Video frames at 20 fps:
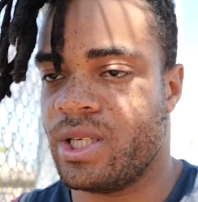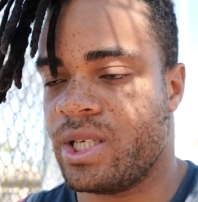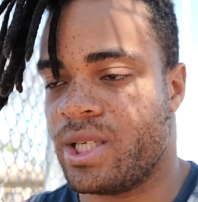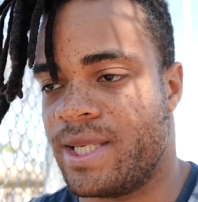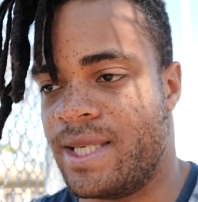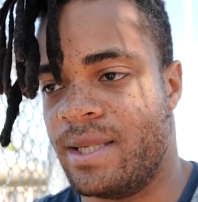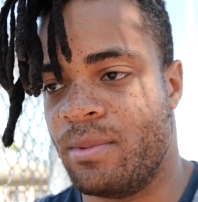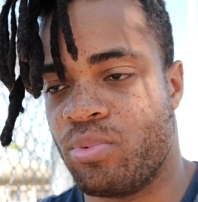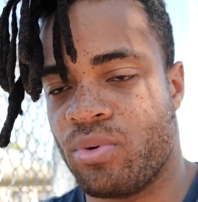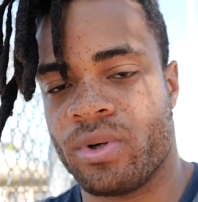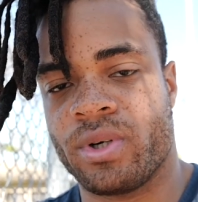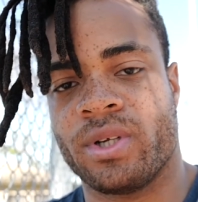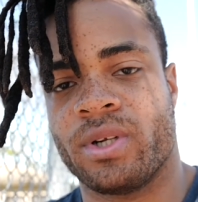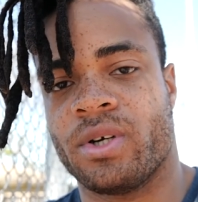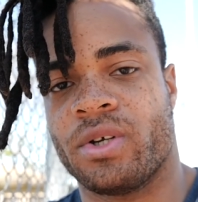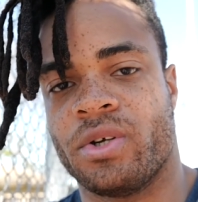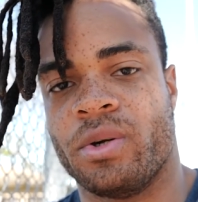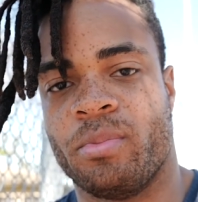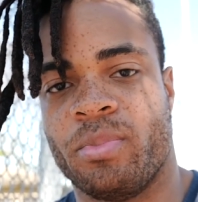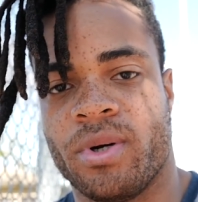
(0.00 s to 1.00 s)
Keep working
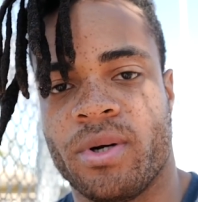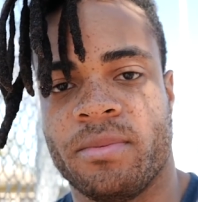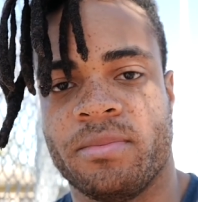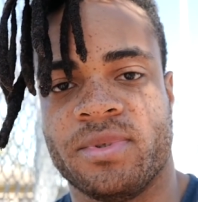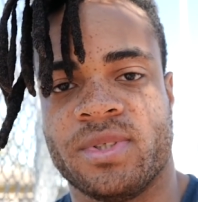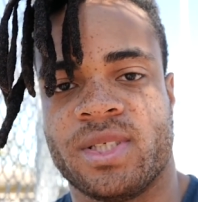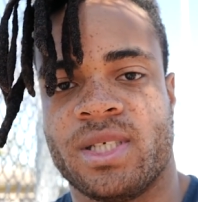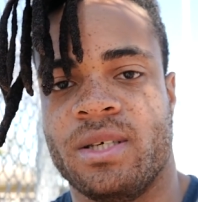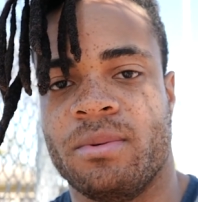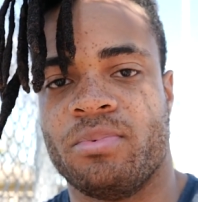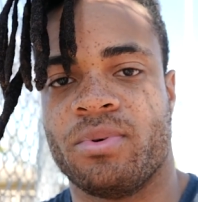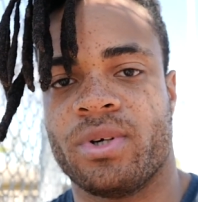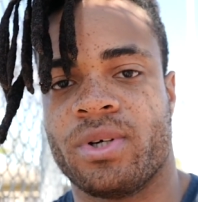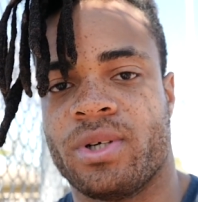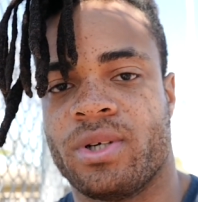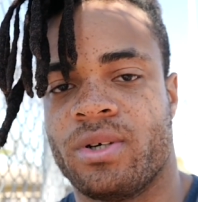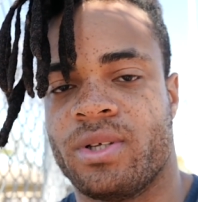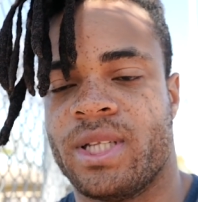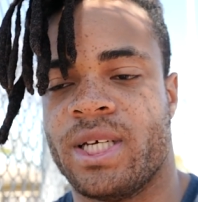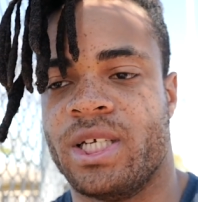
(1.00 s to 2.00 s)
on your purpose. Keep
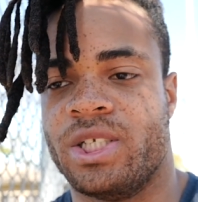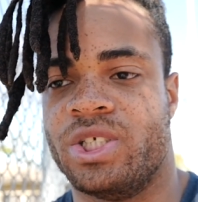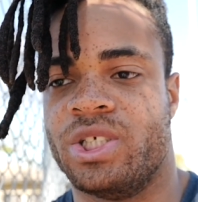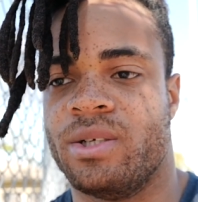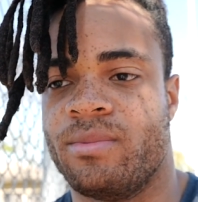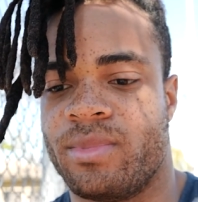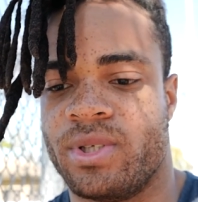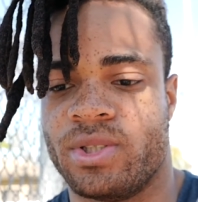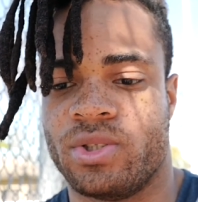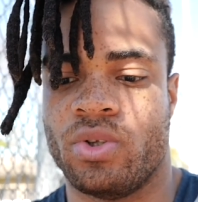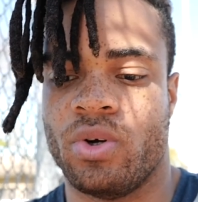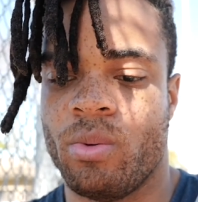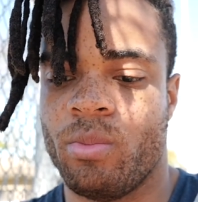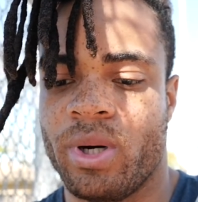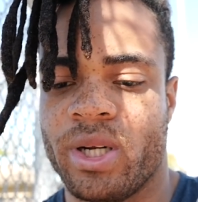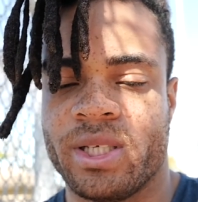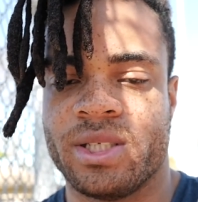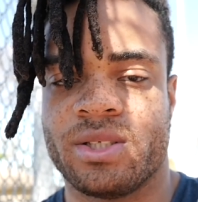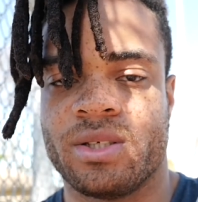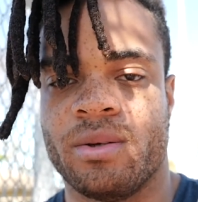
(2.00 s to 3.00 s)
working on that gym, because
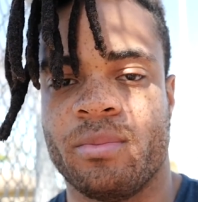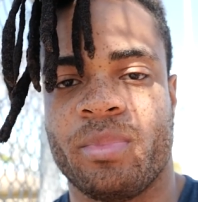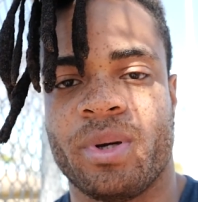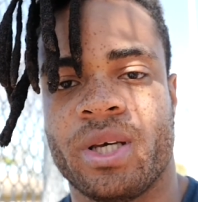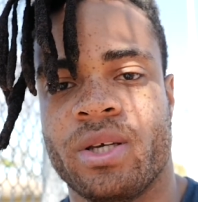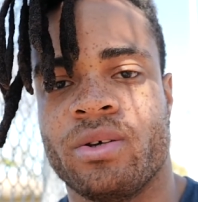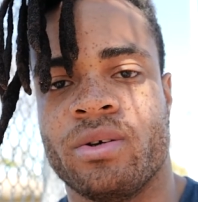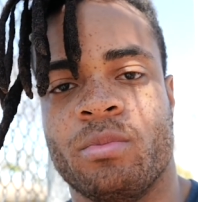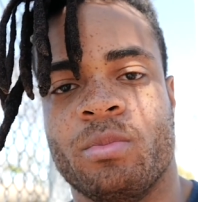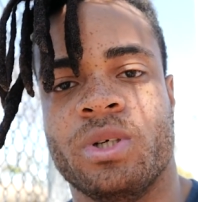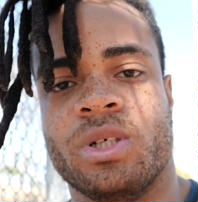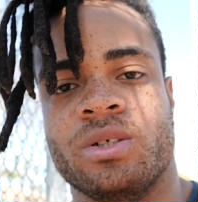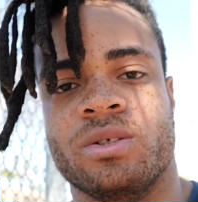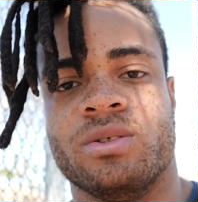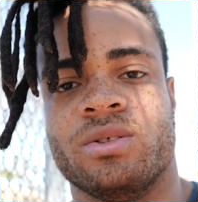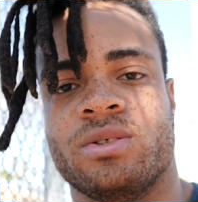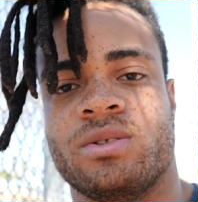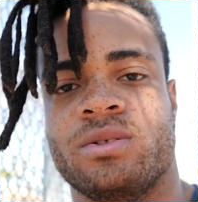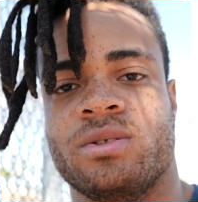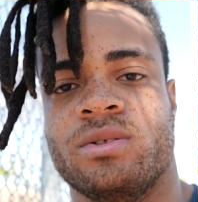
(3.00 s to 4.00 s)
nobody's going to pay your
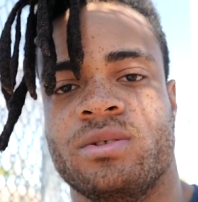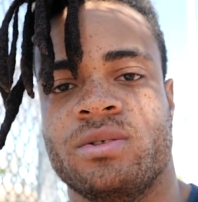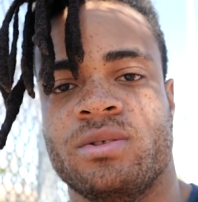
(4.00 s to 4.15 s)
bills.